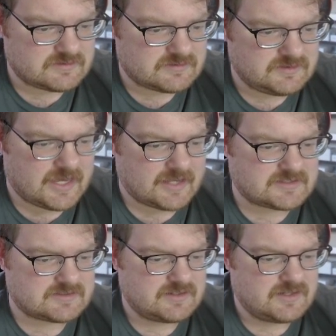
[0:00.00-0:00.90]

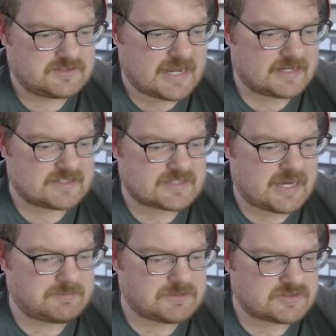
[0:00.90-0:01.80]
Yes. Dang, it
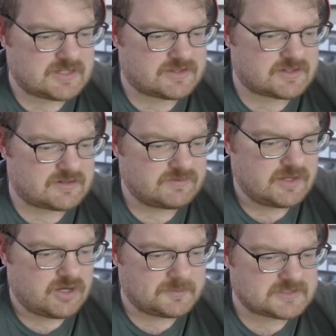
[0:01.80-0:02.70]
escaped. Use another.
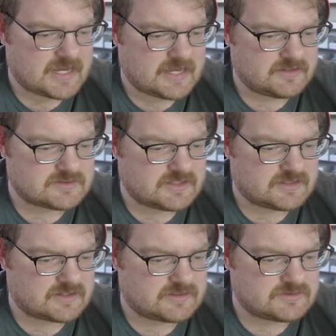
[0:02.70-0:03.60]
Almost had it. Use
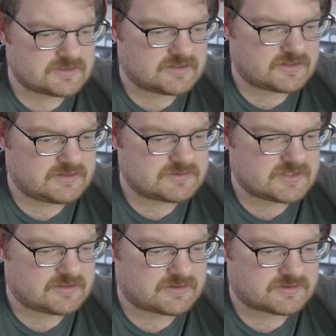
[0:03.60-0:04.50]
another. Use another. Use
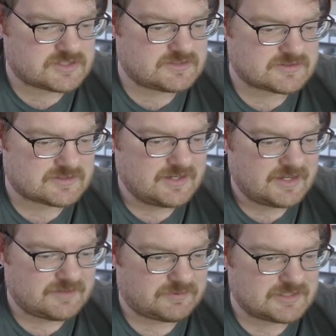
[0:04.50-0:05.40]
another. Jesus.
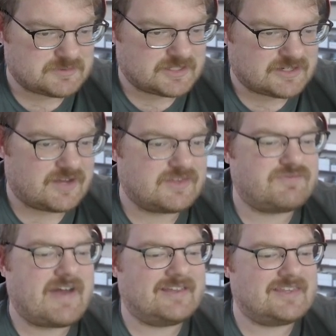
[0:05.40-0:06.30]
It really doesn't want to get caught. Then
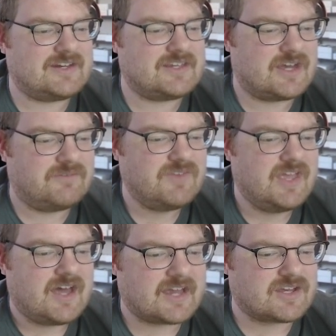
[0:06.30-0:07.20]
finally, there you go.
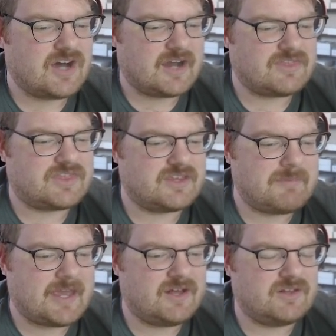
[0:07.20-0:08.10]
I caught the
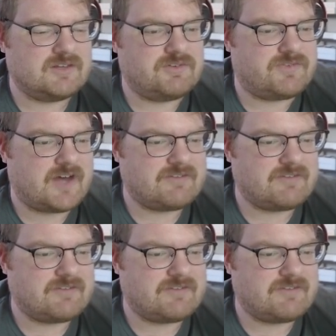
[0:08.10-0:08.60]
male level 5